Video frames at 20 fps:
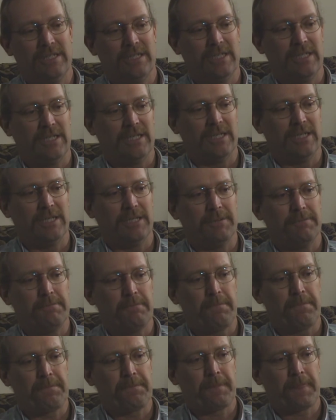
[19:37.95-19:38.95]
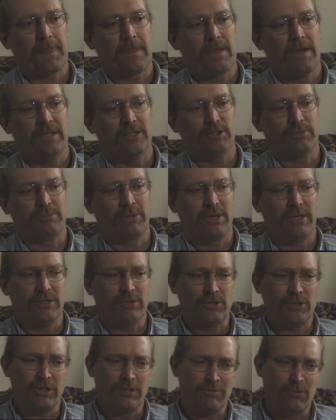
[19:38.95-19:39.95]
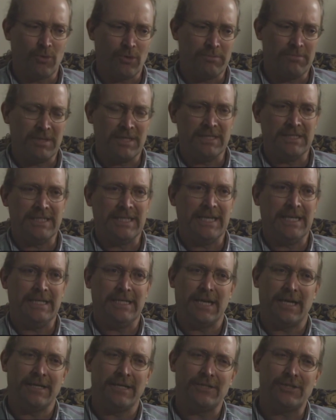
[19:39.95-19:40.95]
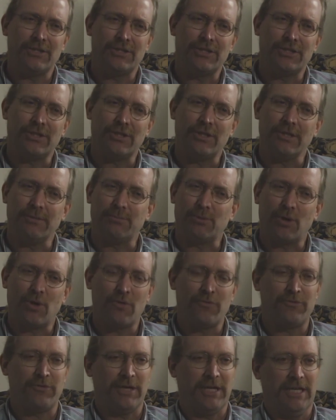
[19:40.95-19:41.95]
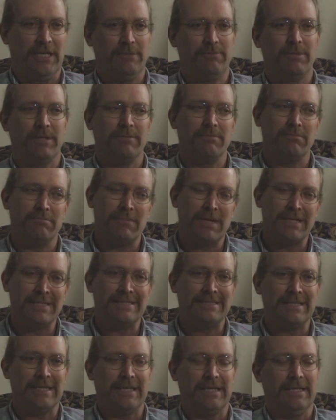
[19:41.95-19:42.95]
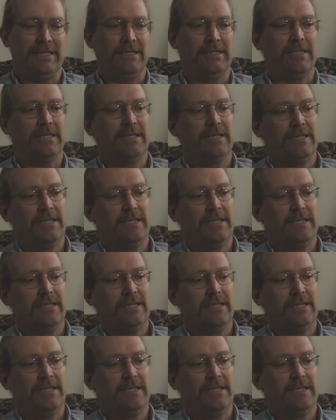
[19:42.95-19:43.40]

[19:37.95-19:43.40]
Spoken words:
as opposed to the more mundane, not necessarily profane, but mundane